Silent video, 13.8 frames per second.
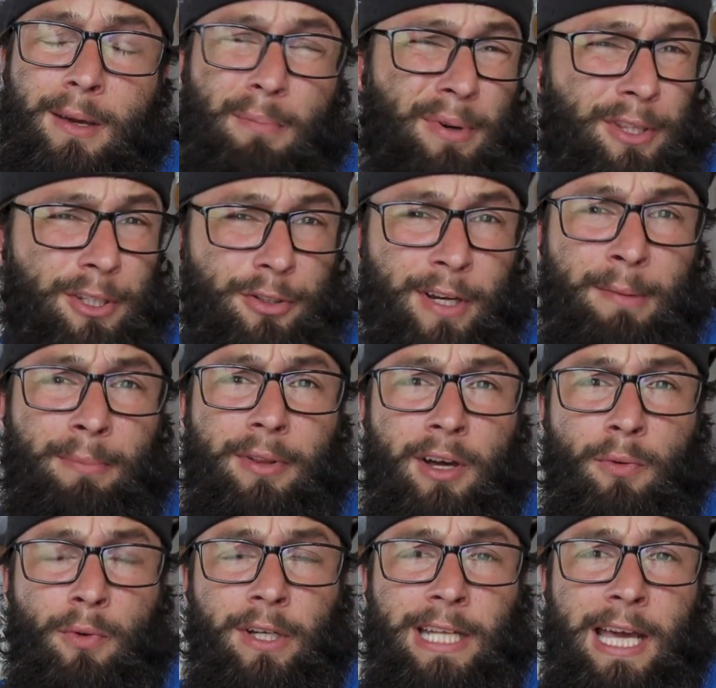but the drain plug
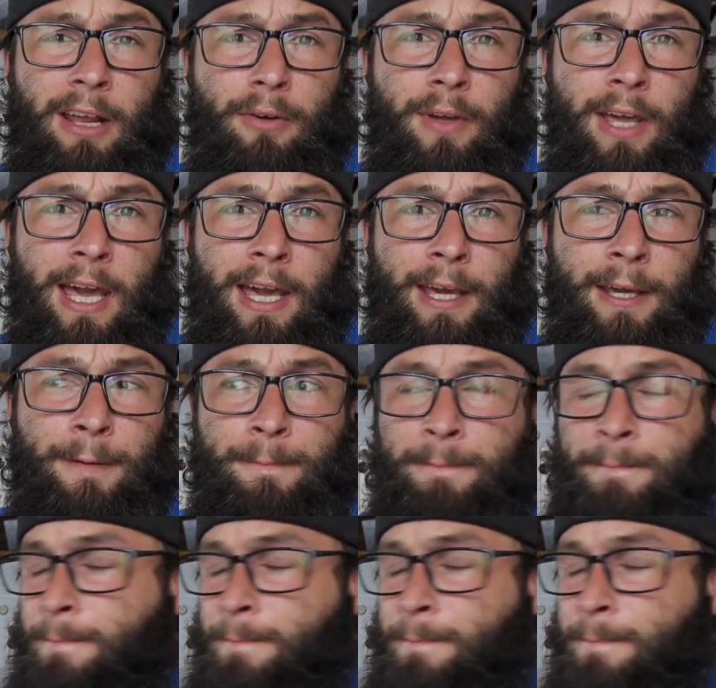worked out okay.